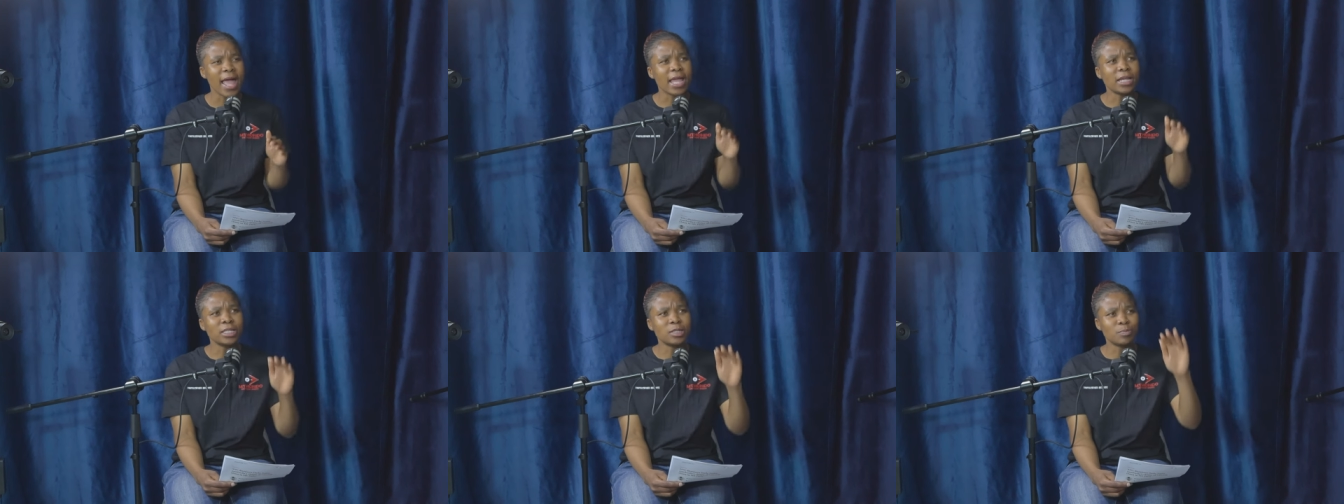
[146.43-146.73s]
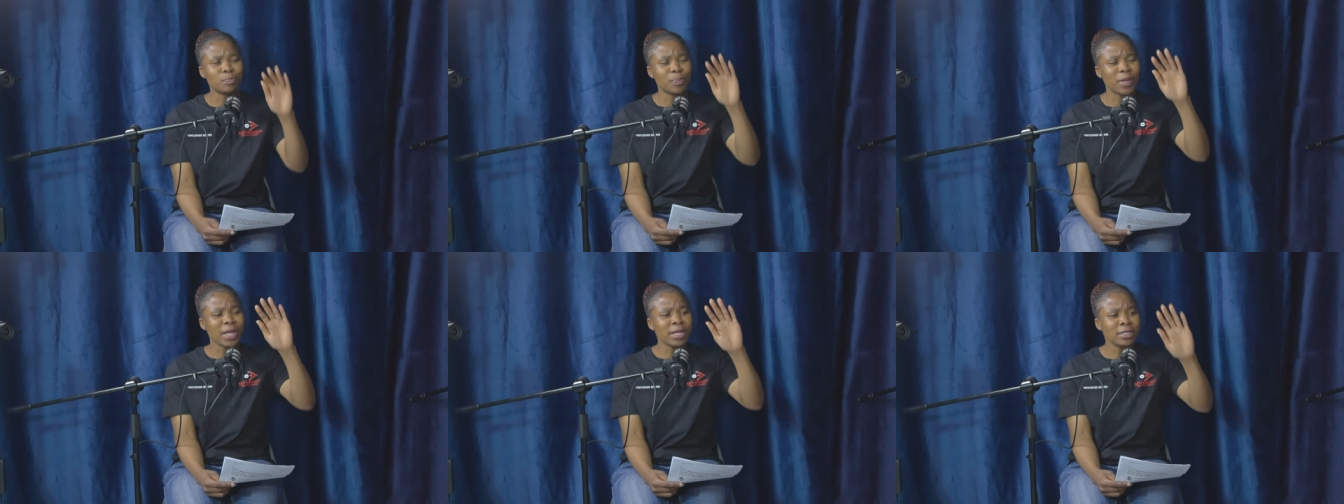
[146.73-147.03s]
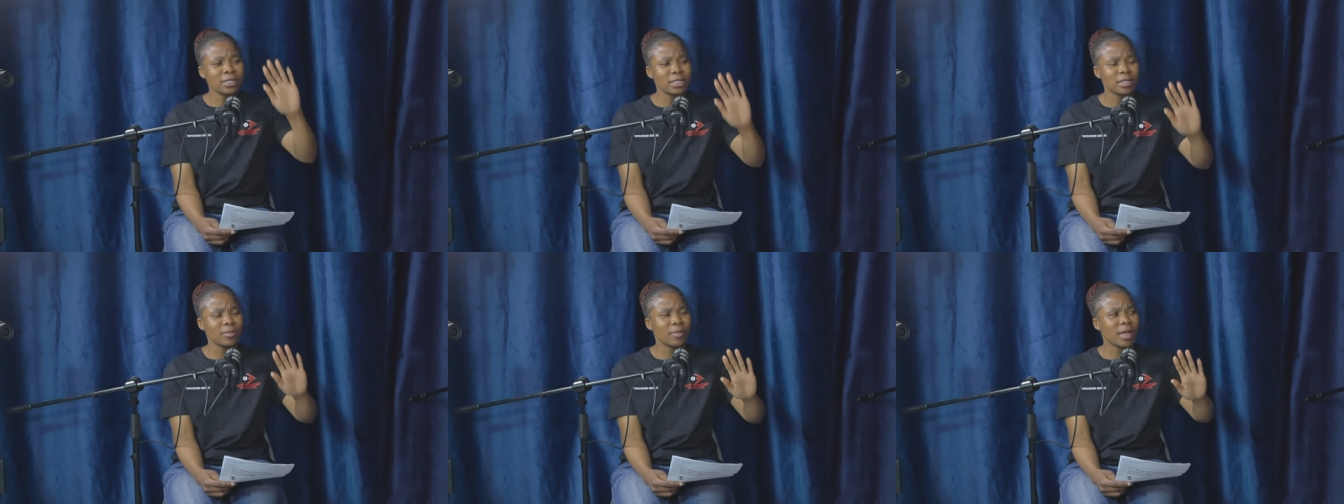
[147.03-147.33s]
and
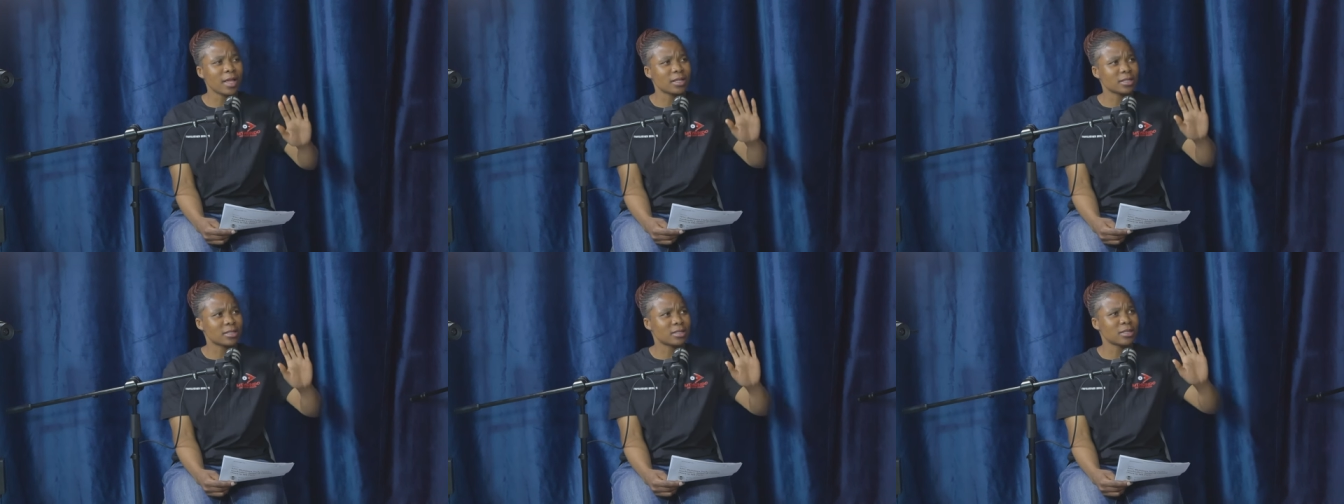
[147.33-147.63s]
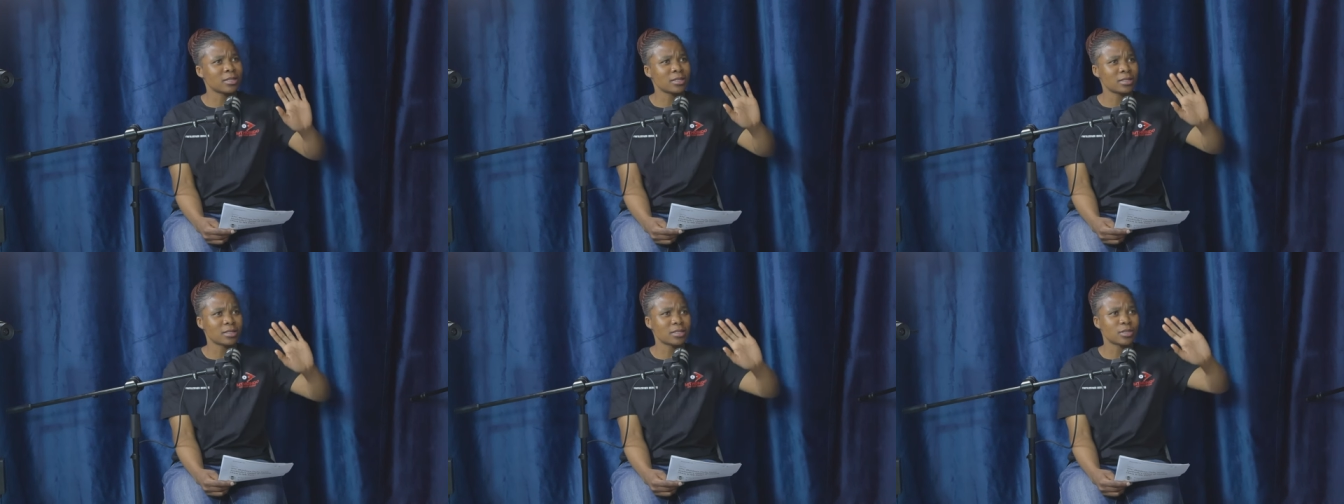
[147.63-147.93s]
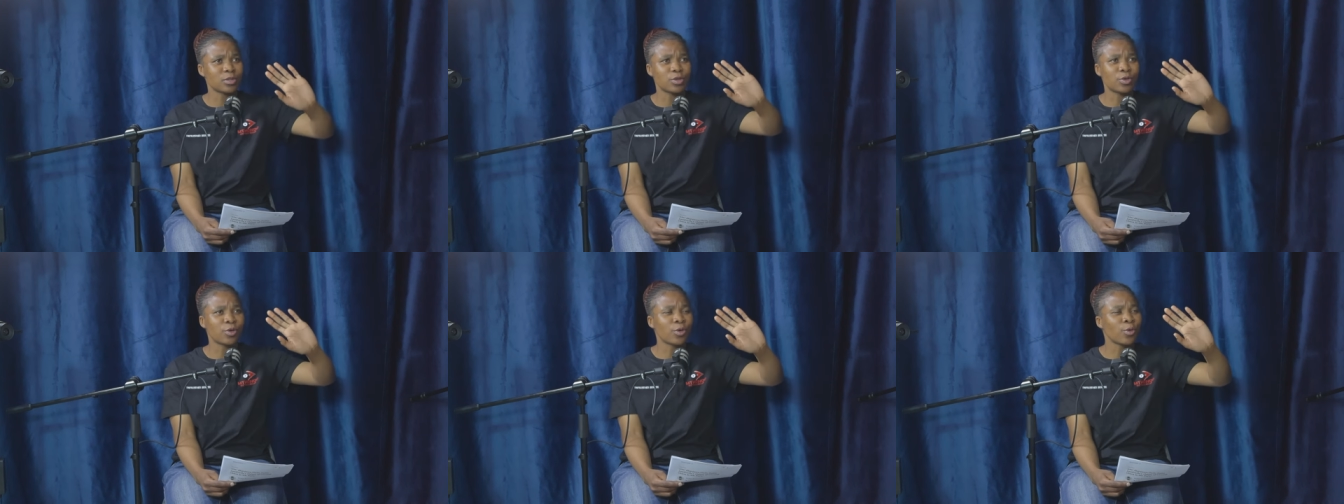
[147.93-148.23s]
paint him as
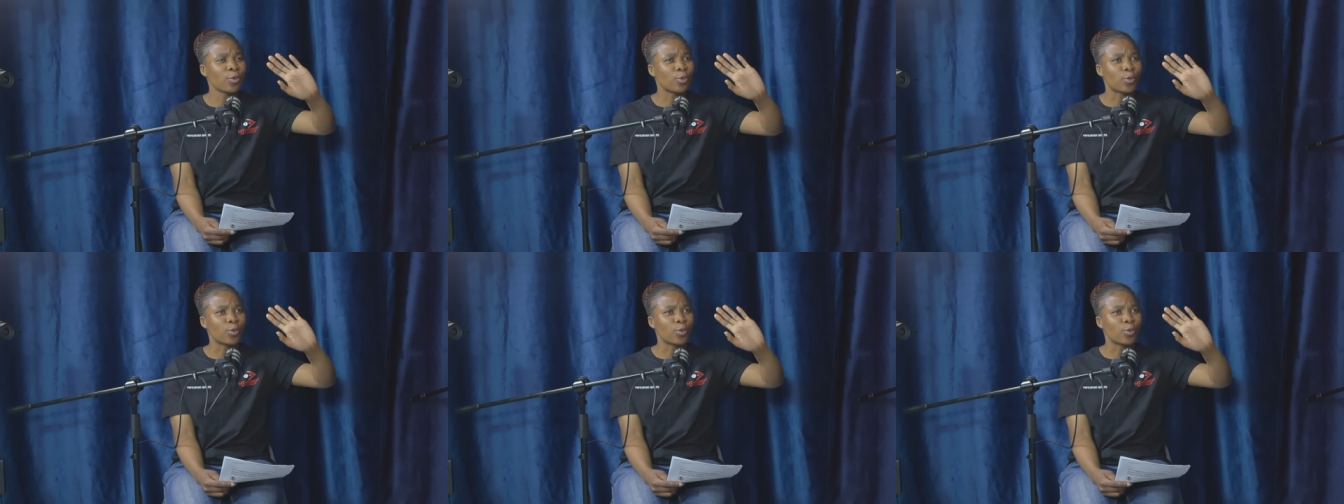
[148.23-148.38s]
this, you know,